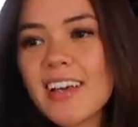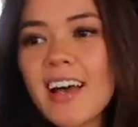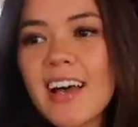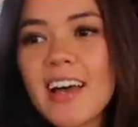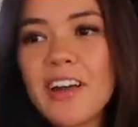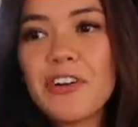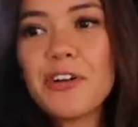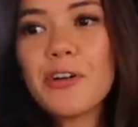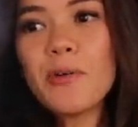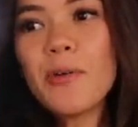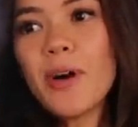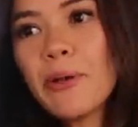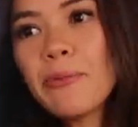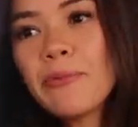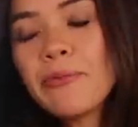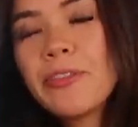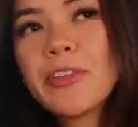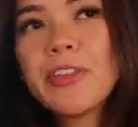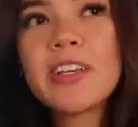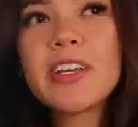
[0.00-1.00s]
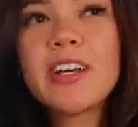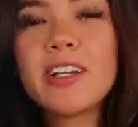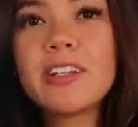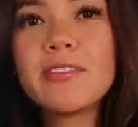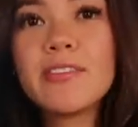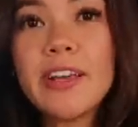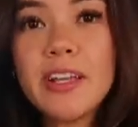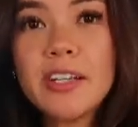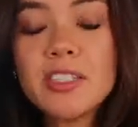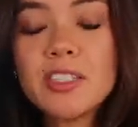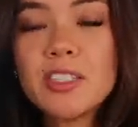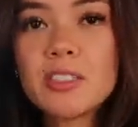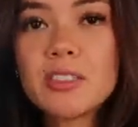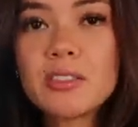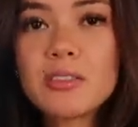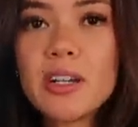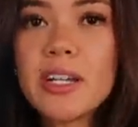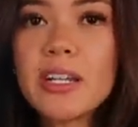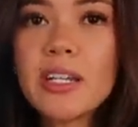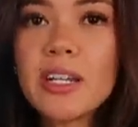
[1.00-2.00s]
I don't know why I'm feeling kind of
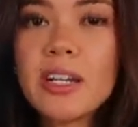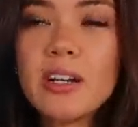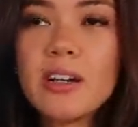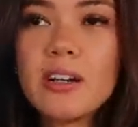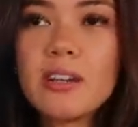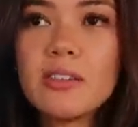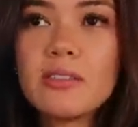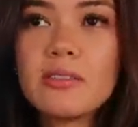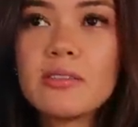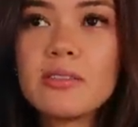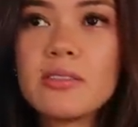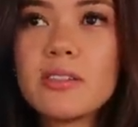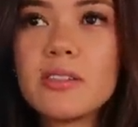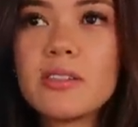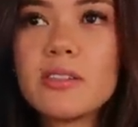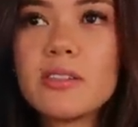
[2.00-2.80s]
anxious right now.